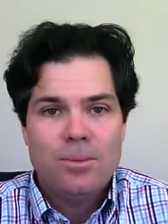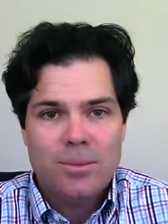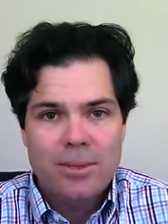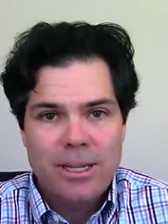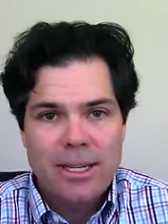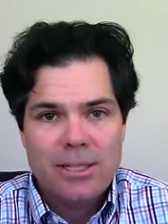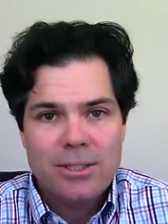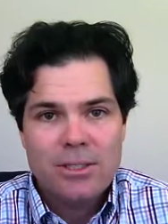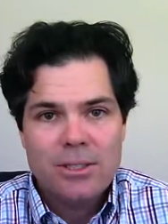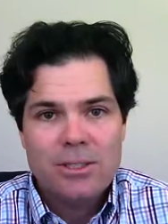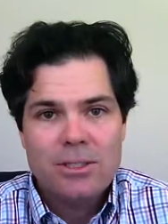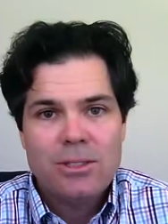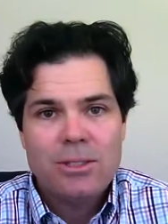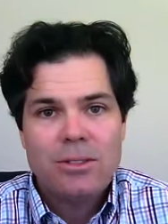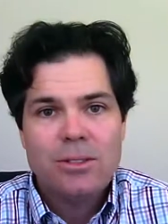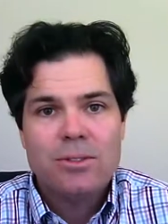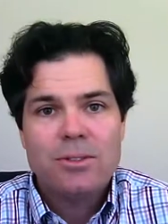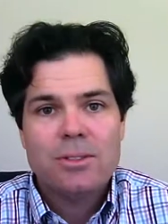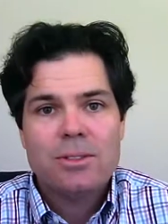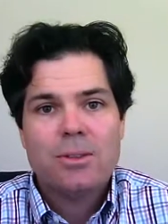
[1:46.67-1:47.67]
We actually
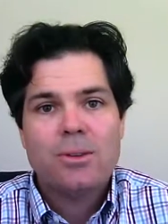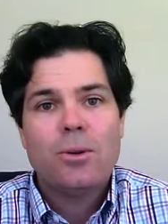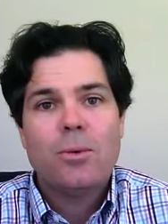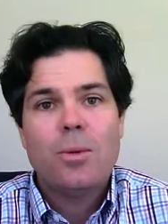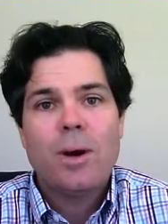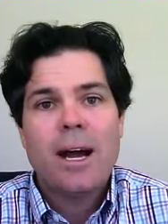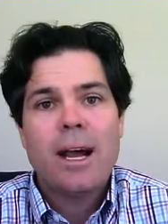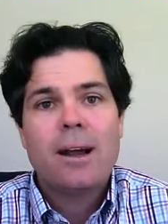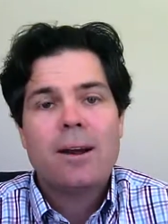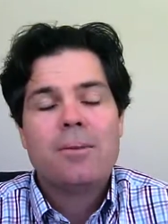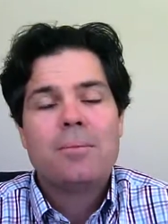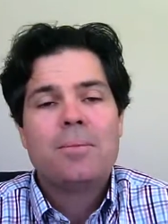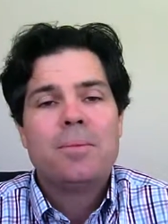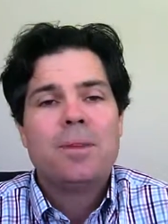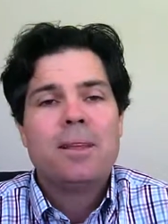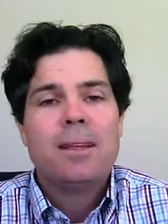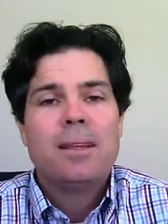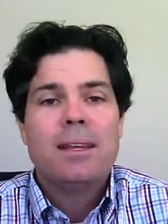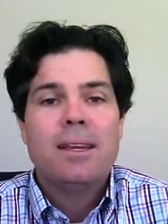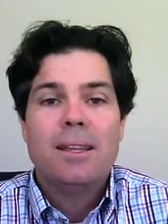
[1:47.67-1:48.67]
show the physical wire,
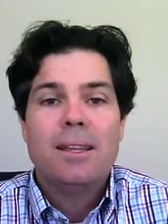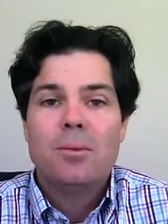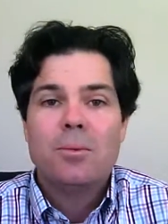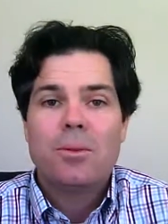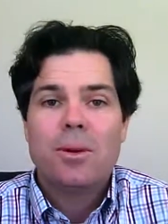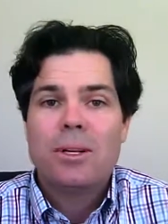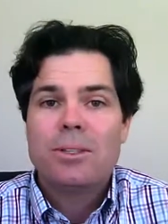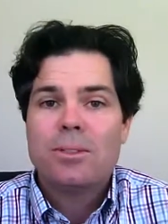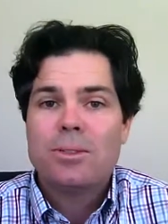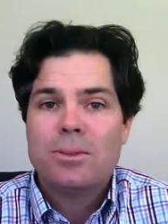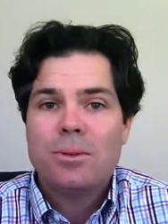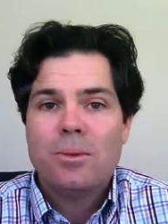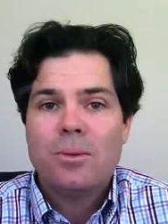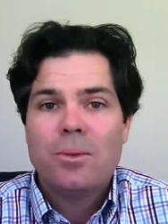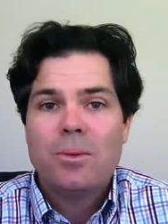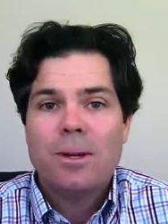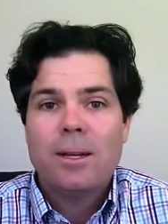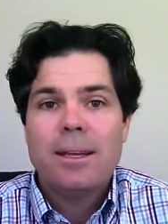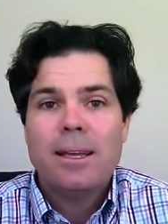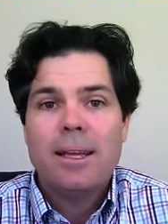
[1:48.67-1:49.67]
and then we're also going
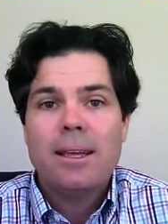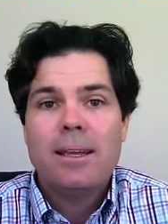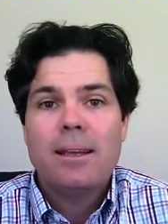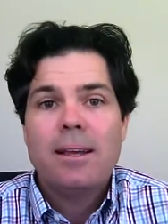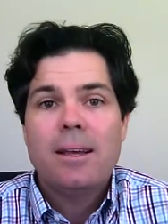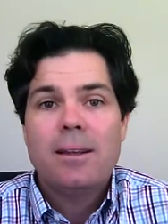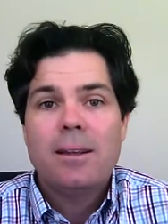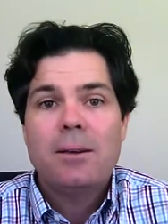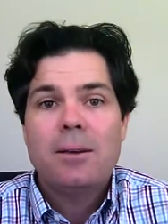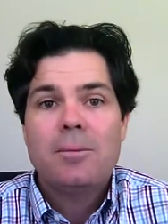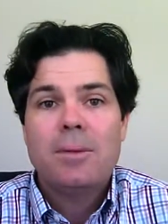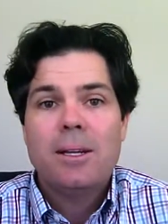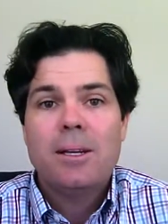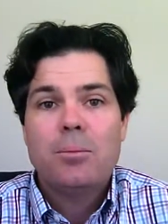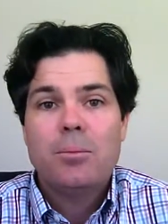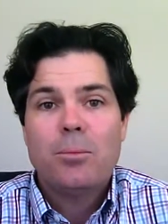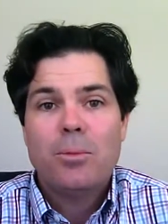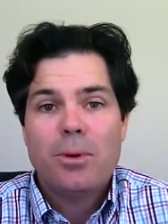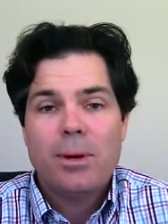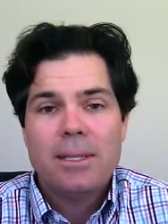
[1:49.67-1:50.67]
to want an
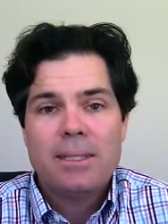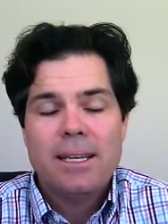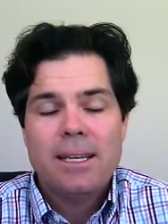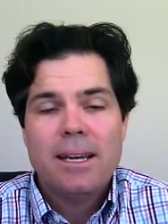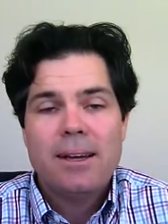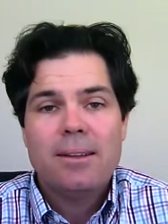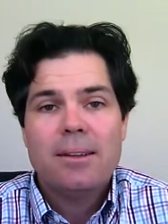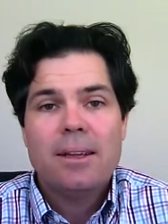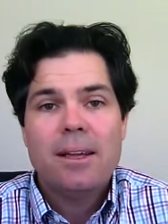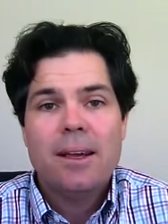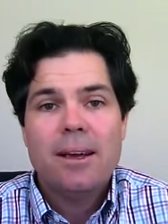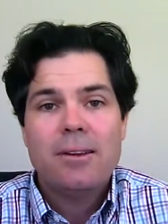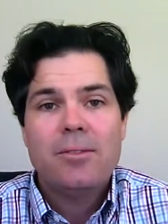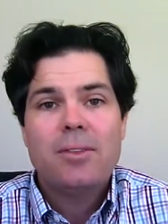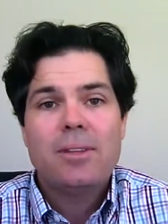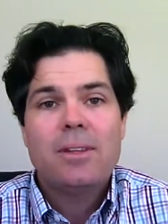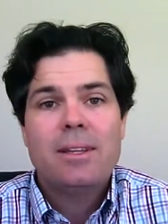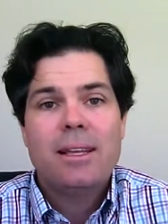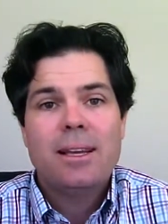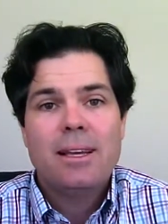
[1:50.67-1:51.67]
updated printout
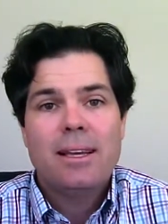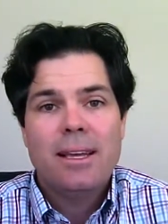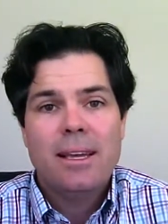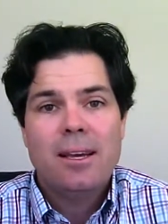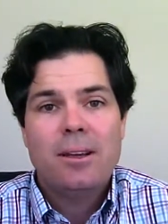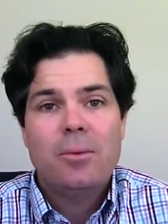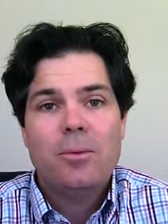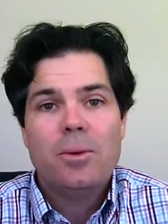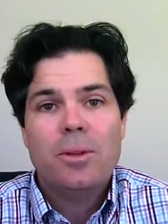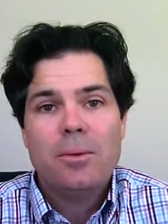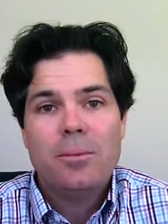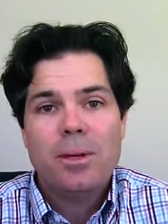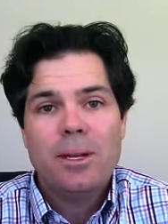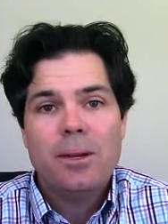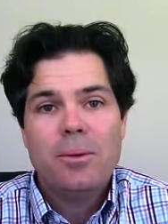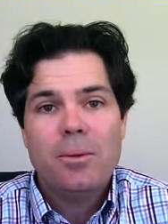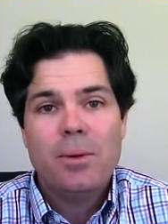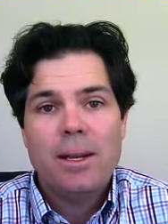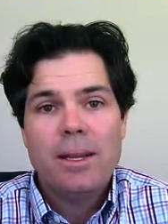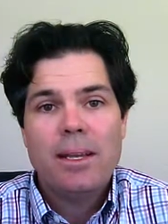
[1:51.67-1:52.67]
of the account where the
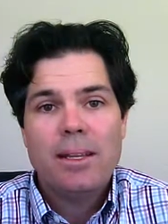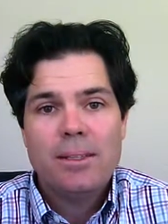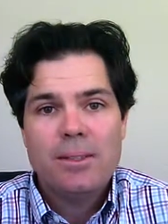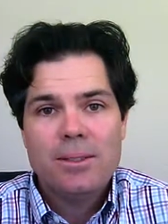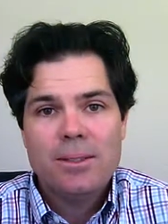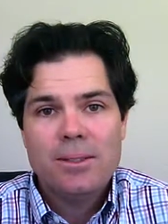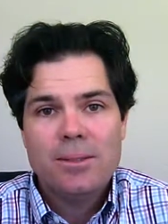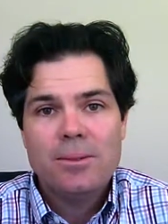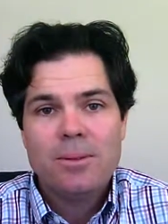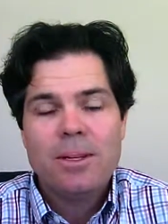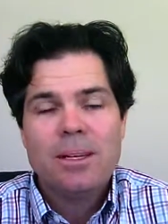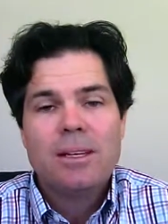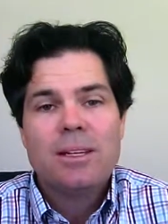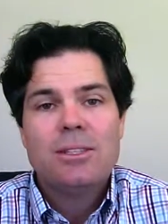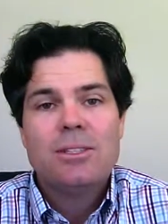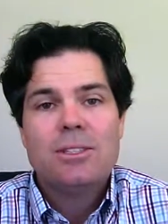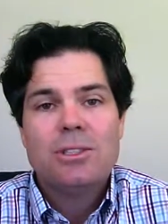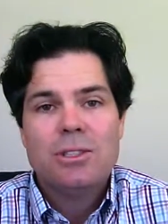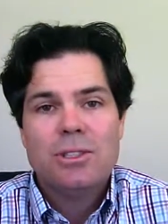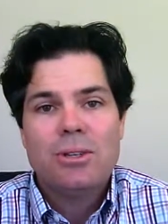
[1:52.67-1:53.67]
money went into
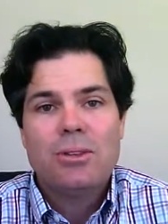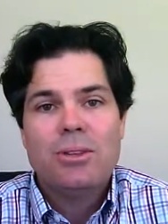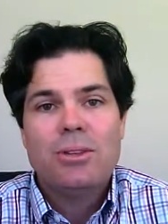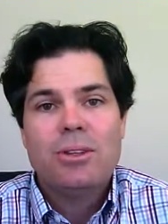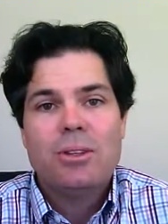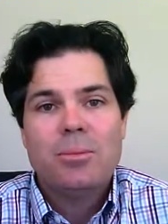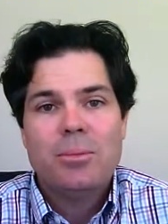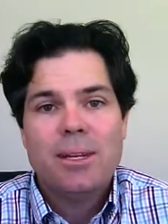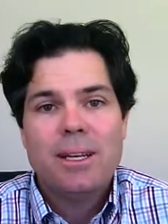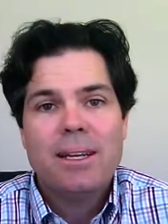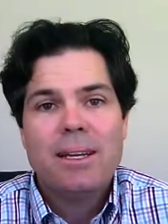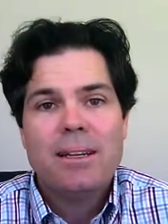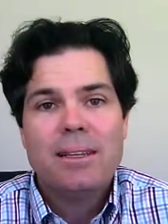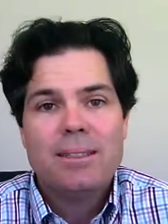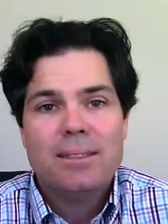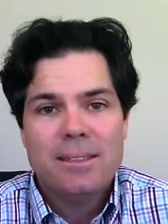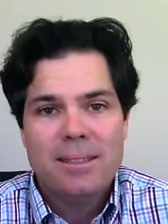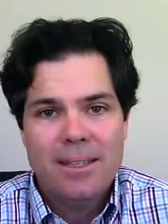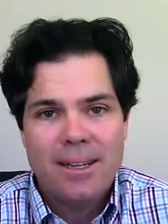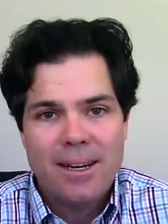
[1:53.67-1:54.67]
to show that the money
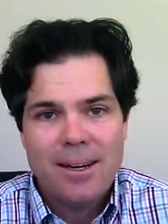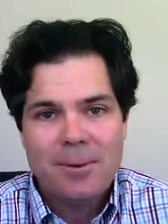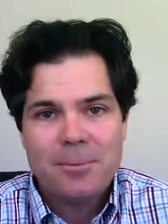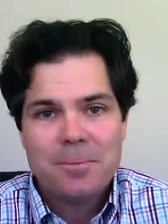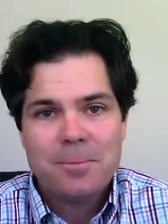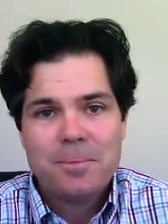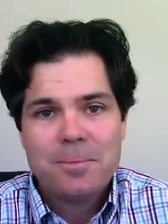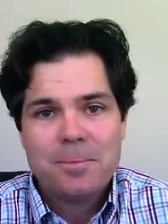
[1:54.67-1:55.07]
is there.